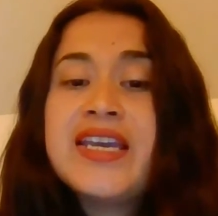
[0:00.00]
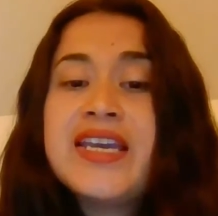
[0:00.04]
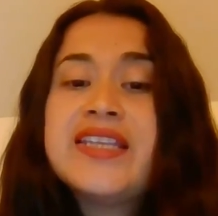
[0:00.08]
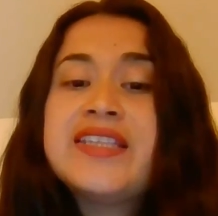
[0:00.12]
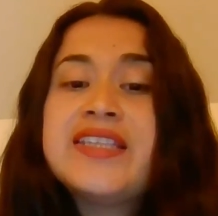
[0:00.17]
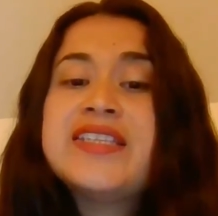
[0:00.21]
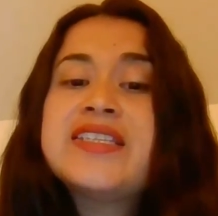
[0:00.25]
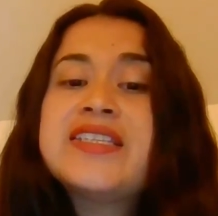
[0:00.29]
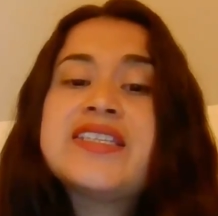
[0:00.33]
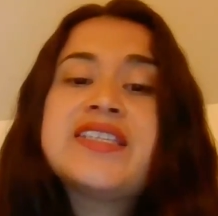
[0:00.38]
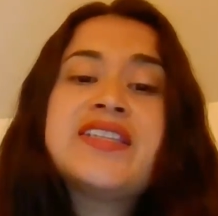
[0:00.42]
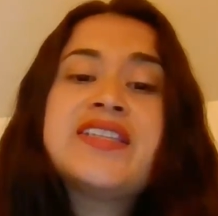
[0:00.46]
it
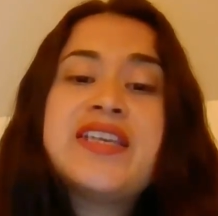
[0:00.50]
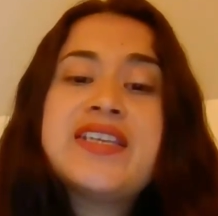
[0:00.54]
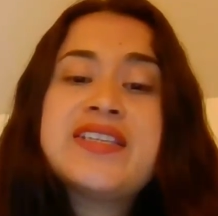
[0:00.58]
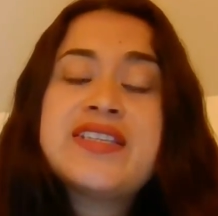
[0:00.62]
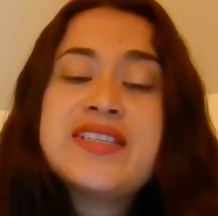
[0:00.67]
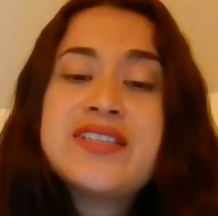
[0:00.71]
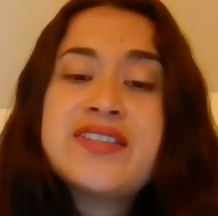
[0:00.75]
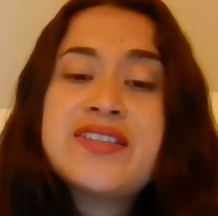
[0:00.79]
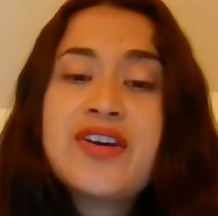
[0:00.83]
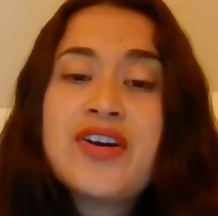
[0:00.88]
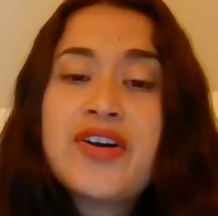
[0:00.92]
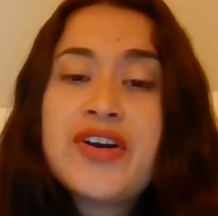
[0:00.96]
is
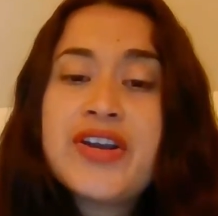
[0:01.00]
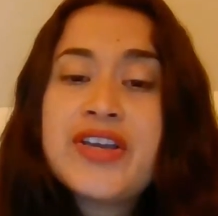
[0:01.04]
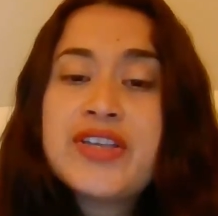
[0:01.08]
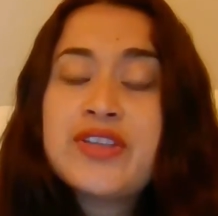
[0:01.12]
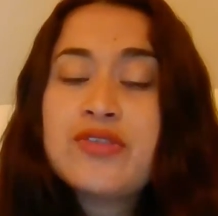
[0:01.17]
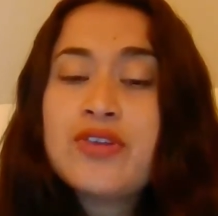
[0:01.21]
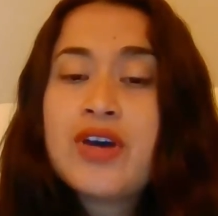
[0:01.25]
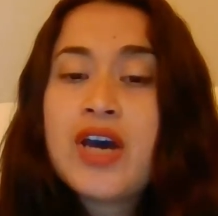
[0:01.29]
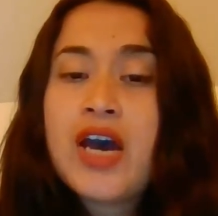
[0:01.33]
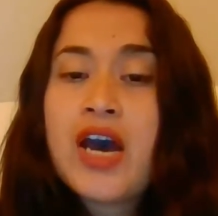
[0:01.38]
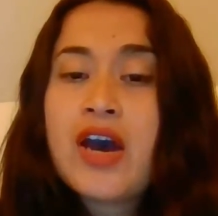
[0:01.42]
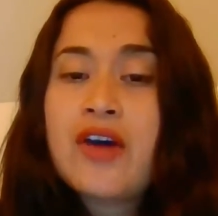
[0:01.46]
necessary
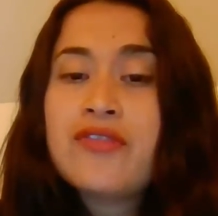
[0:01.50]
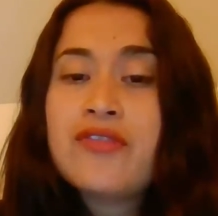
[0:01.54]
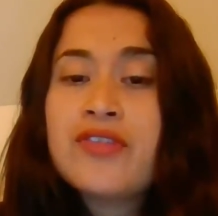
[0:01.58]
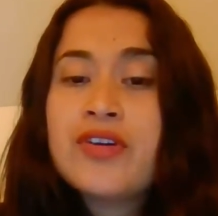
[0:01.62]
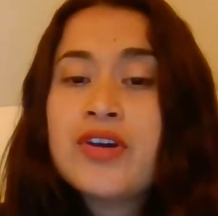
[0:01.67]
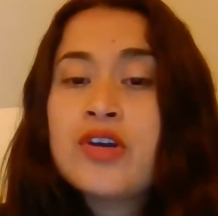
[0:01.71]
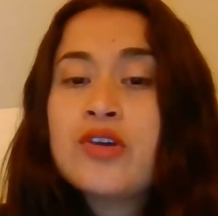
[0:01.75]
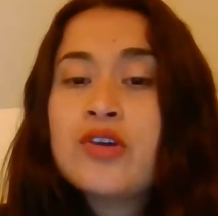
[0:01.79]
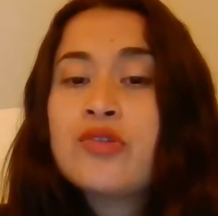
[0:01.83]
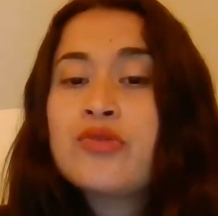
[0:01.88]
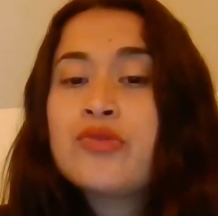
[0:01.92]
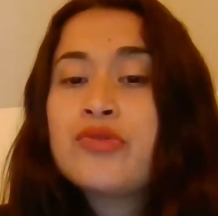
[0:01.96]
to have
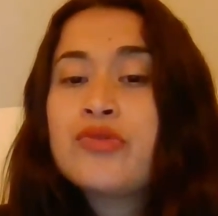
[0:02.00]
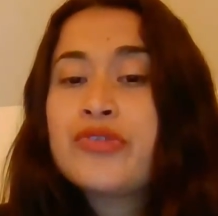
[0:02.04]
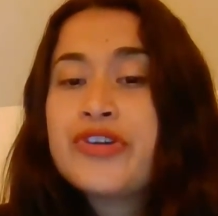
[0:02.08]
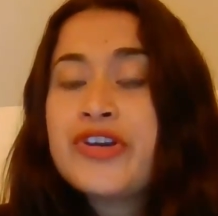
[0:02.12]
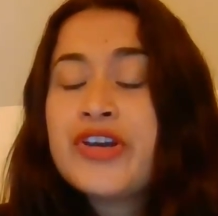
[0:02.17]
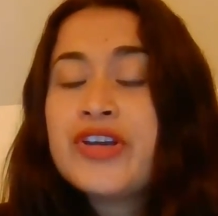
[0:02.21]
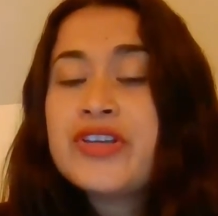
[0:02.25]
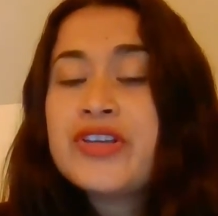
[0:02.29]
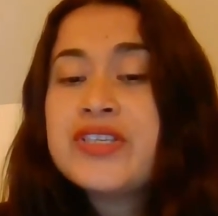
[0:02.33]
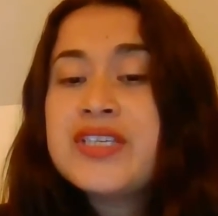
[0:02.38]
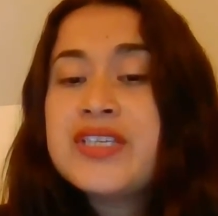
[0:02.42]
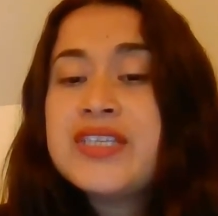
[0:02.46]

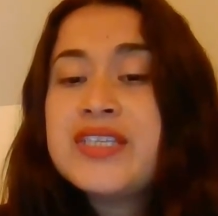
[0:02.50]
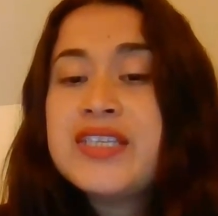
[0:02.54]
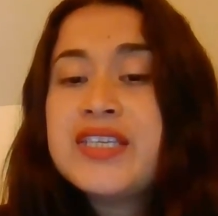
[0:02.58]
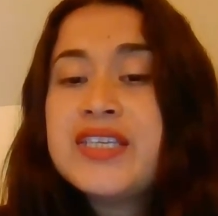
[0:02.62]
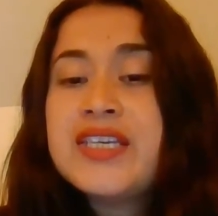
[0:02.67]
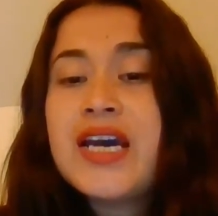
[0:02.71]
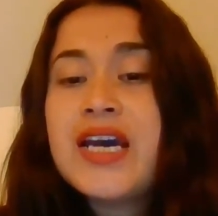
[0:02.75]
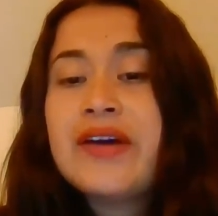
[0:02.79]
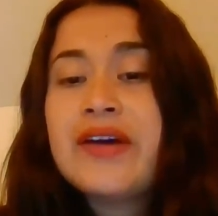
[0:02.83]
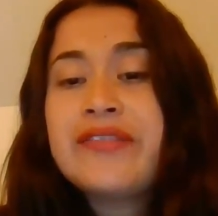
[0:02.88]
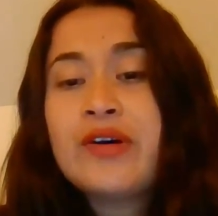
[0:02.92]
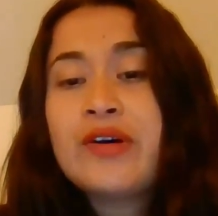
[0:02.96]

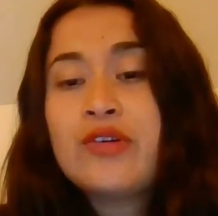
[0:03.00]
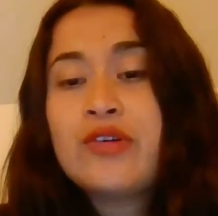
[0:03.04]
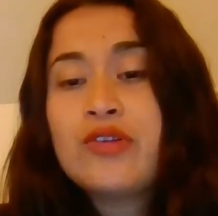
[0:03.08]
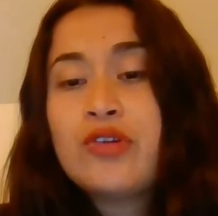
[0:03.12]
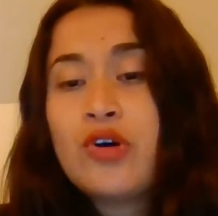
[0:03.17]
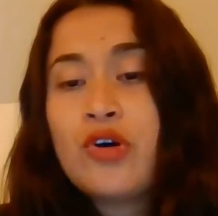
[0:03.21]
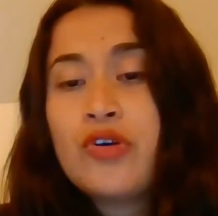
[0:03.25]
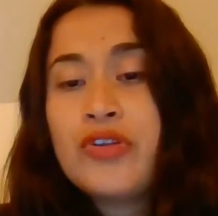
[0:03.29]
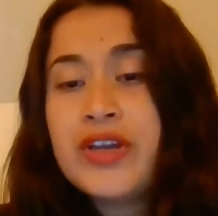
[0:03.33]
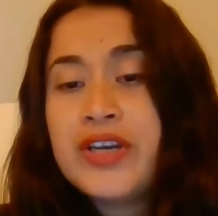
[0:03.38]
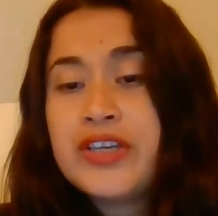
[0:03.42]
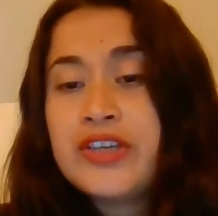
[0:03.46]
curiosity about
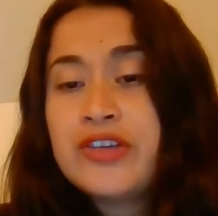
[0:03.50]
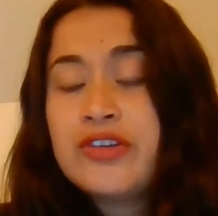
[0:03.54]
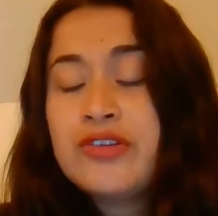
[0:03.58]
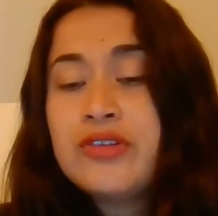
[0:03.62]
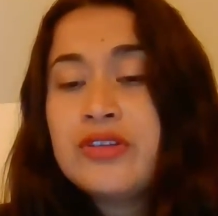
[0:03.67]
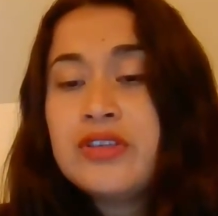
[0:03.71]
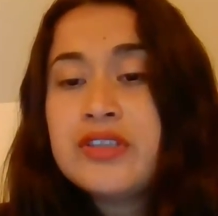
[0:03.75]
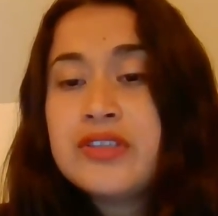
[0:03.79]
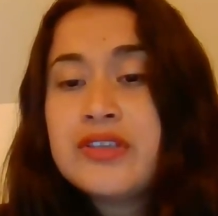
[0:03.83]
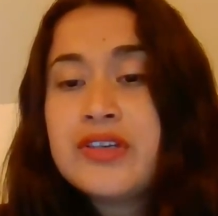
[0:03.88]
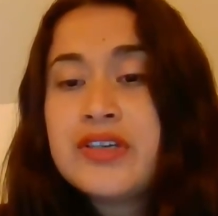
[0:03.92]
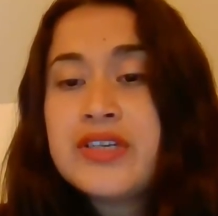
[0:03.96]
other
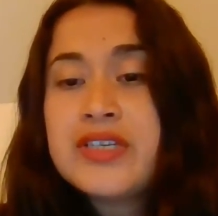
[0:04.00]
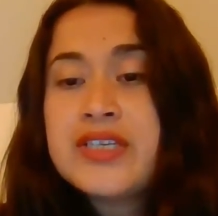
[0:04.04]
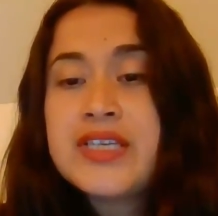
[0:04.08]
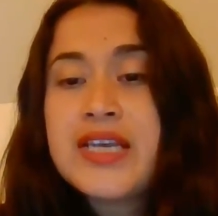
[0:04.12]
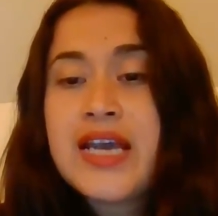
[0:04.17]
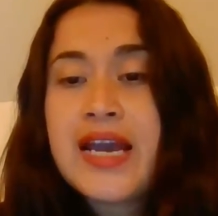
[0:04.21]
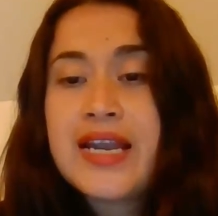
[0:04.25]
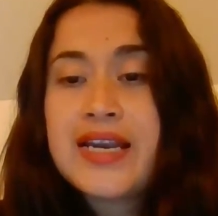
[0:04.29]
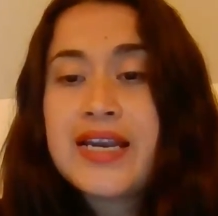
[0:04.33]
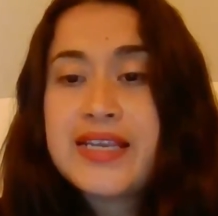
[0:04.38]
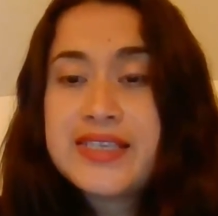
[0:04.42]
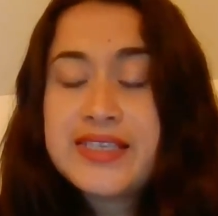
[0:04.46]
cultures
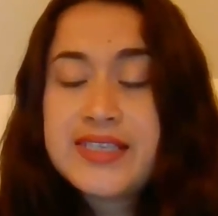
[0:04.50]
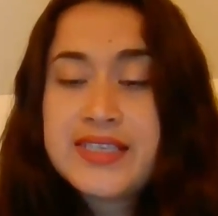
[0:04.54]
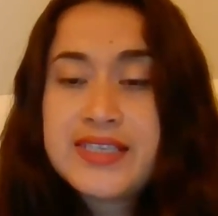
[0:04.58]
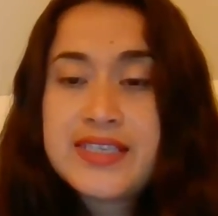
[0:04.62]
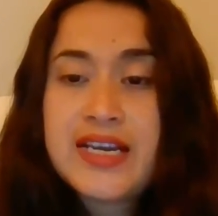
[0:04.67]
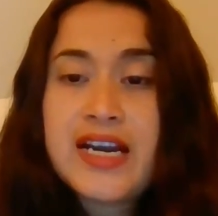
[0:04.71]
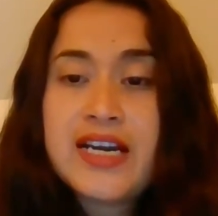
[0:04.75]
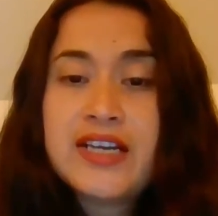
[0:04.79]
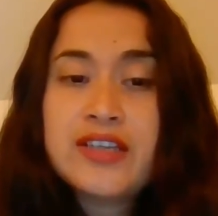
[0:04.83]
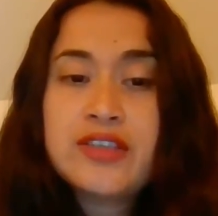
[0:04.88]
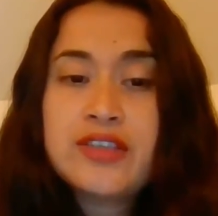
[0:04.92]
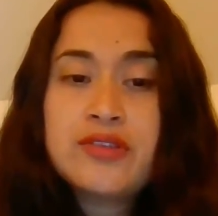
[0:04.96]
and
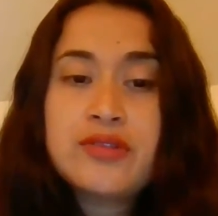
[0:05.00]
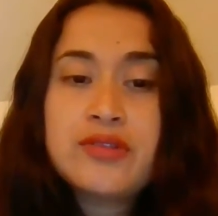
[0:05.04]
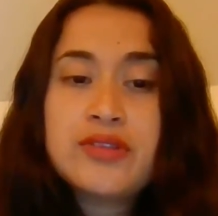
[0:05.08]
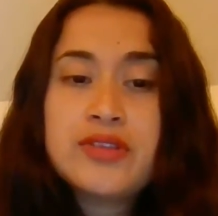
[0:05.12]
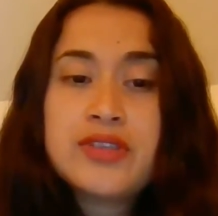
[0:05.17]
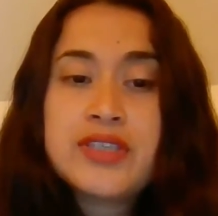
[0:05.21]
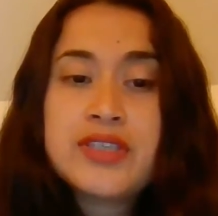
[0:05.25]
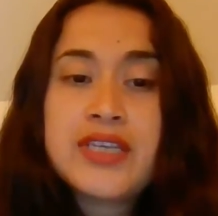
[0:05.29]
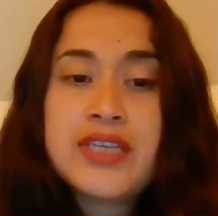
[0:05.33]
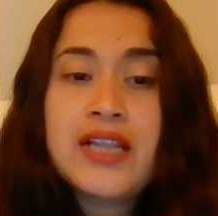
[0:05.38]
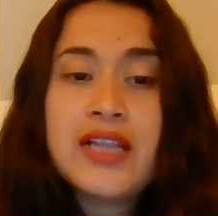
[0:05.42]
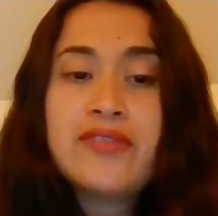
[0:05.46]
start to
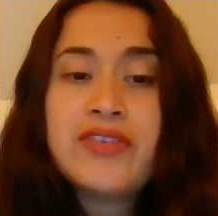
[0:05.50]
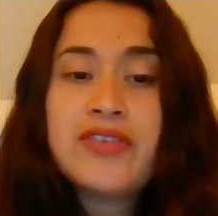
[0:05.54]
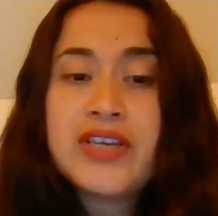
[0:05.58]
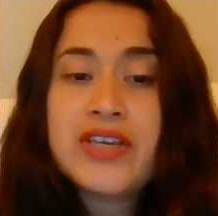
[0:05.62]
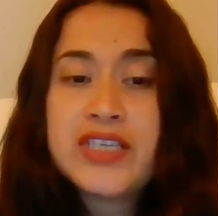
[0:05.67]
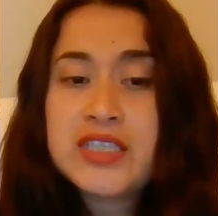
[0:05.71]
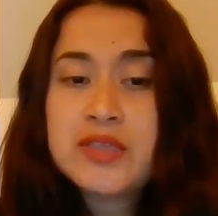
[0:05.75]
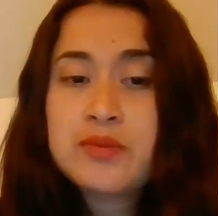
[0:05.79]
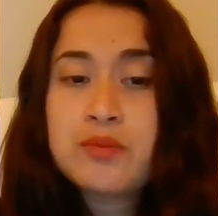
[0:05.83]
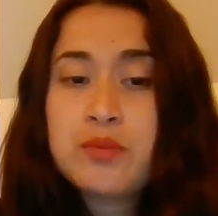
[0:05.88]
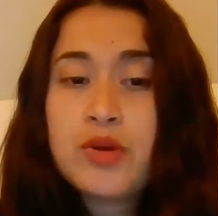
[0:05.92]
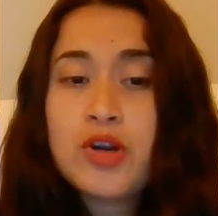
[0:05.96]

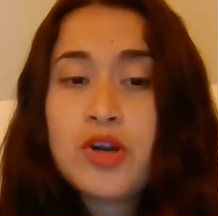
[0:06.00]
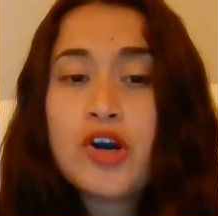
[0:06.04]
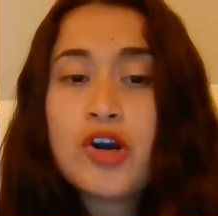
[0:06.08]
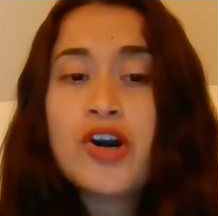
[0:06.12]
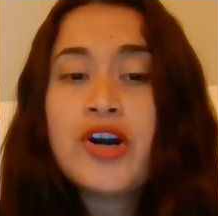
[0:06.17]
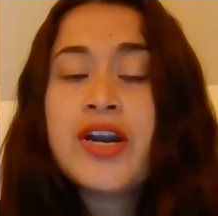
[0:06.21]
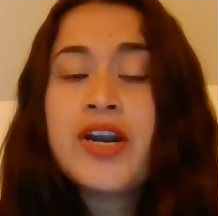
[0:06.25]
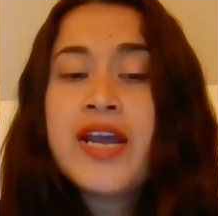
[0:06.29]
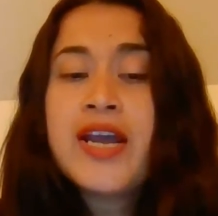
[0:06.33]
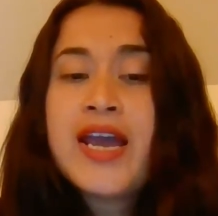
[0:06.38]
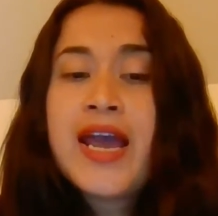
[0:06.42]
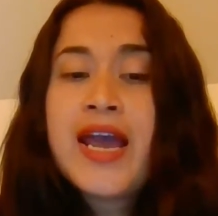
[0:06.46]

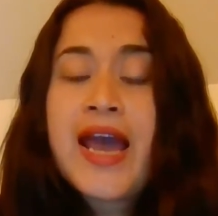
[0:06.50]
self-explore